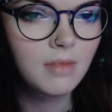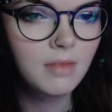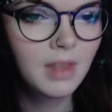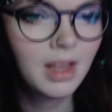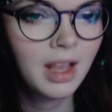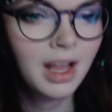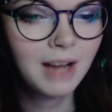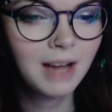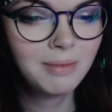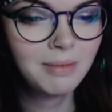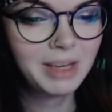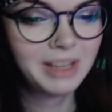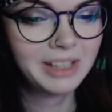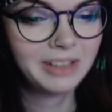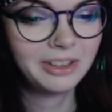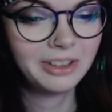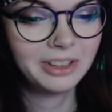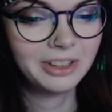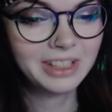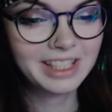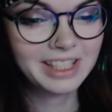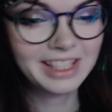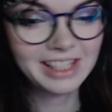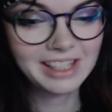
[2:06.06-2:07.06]
I mean,
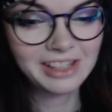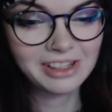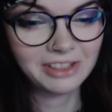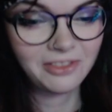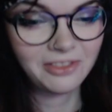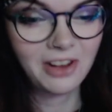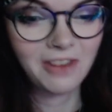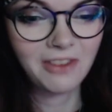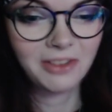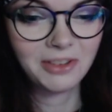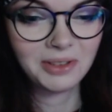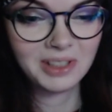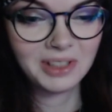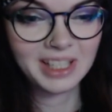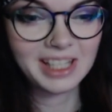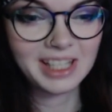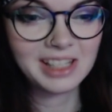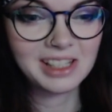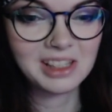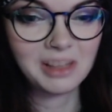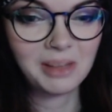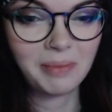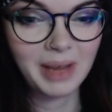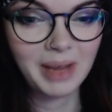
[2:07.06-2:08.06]
honestly, out of everyone,
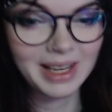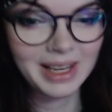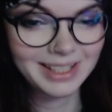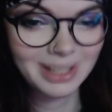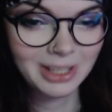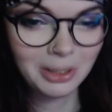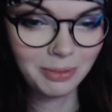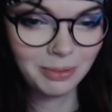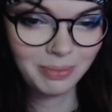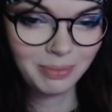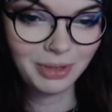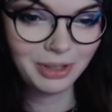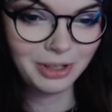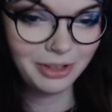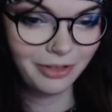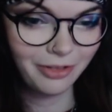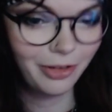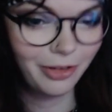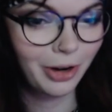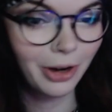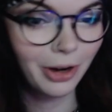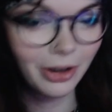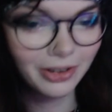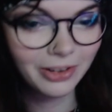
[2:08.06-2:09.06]
he's the best hope that
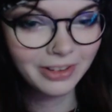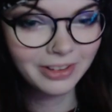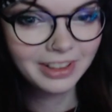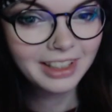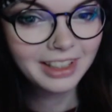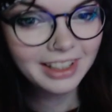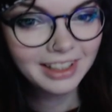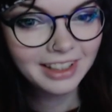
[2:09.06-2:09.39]
you've got.